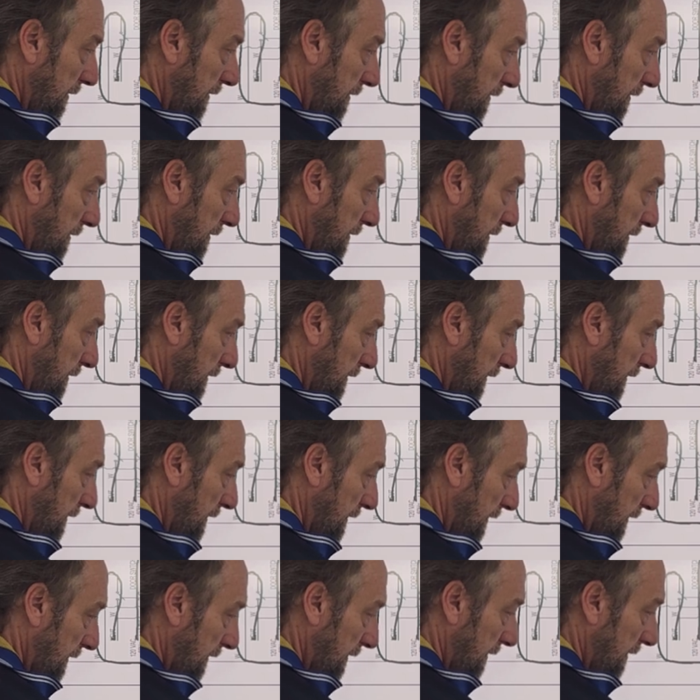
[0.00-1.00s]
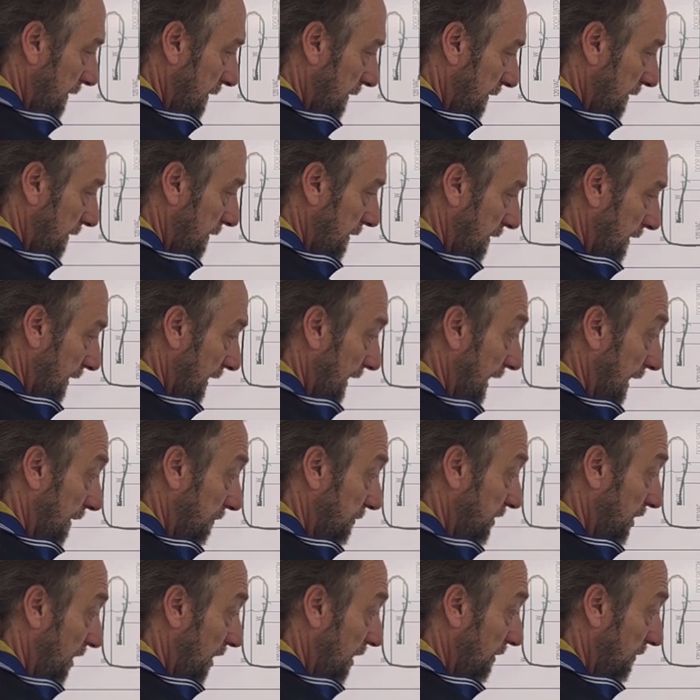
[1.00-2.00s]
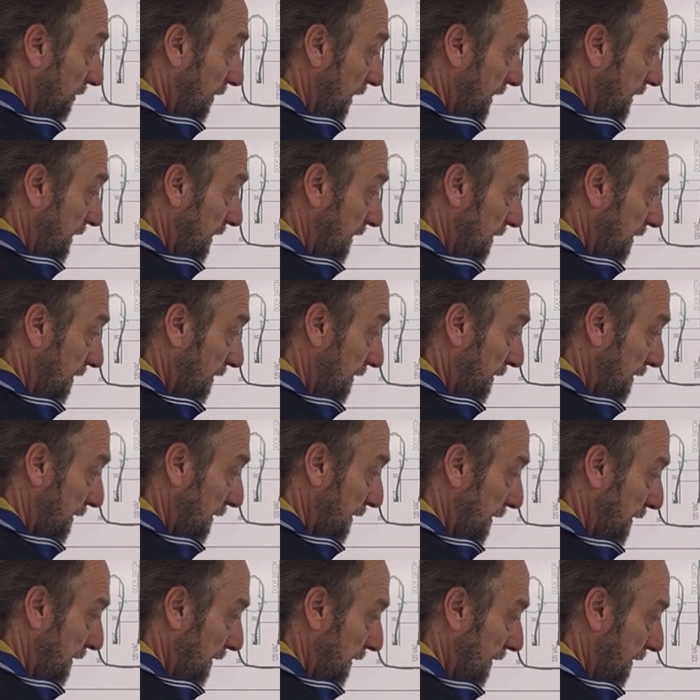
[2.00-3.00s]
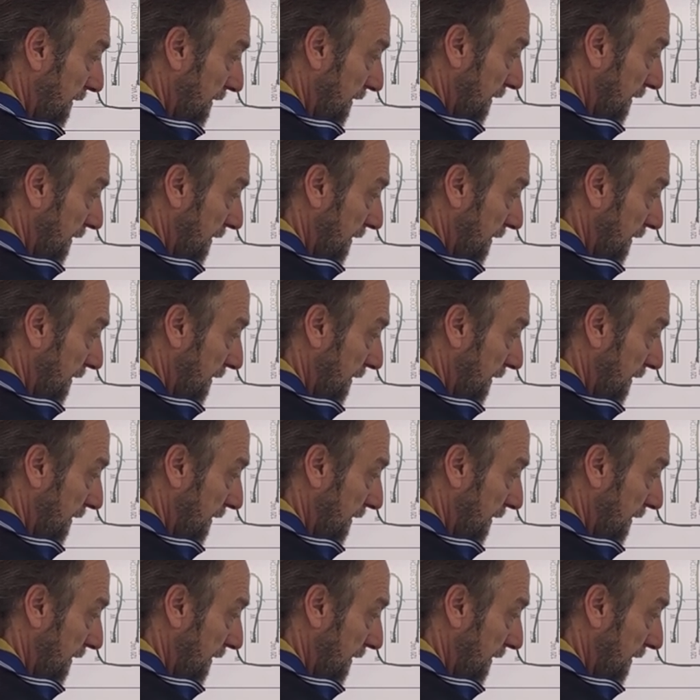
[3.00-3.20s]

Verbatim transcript: drain motor. And I'm done, right? Yeah.